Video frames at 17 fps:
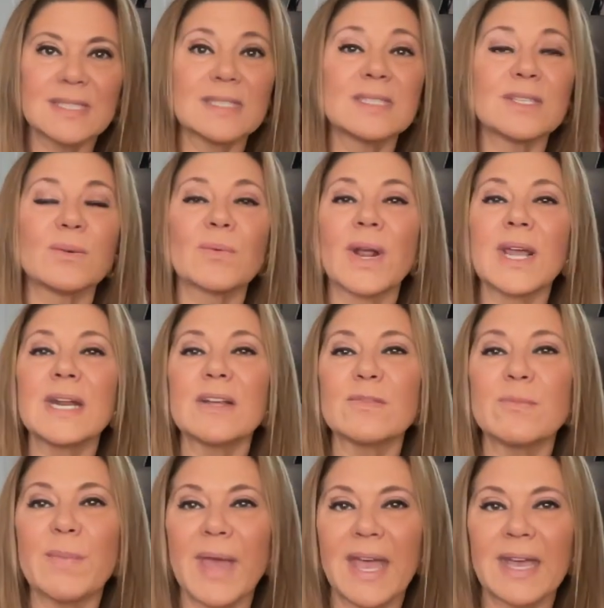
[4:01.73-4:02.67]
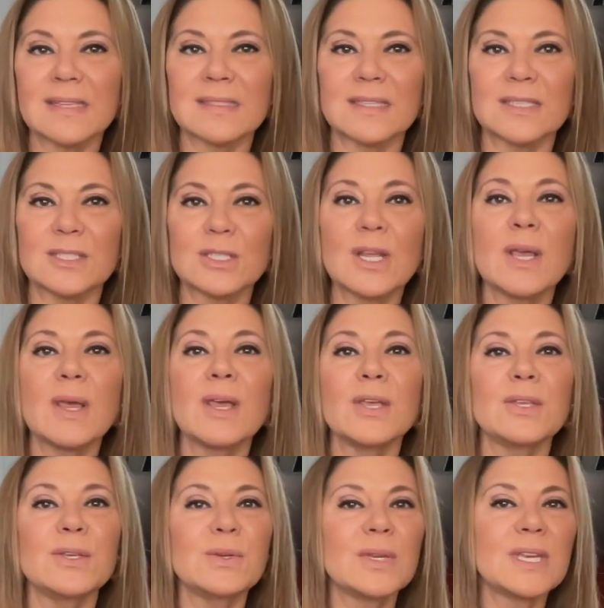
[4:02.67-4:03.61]
It's a rite of passage.
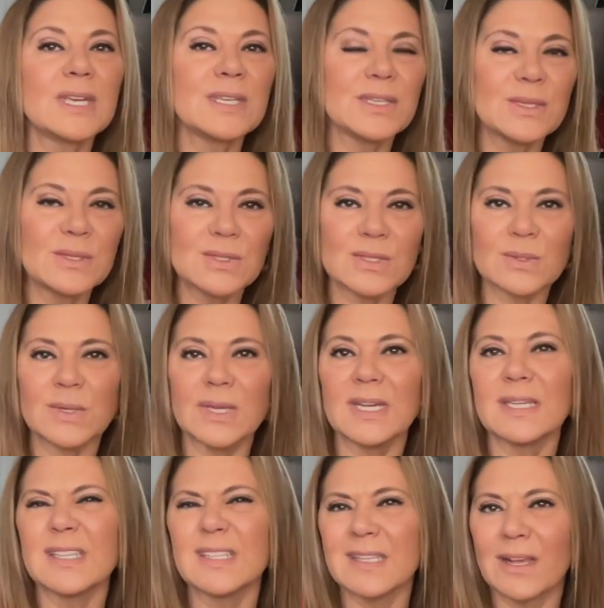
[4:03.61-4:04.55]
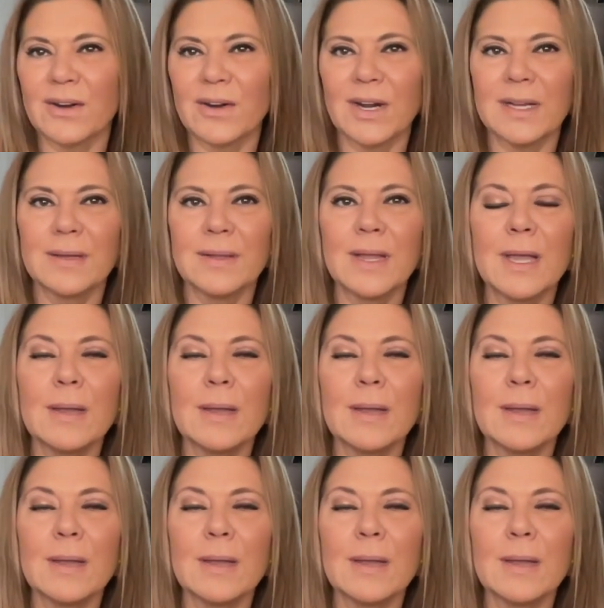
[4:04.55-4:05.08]
You get used to it, etc.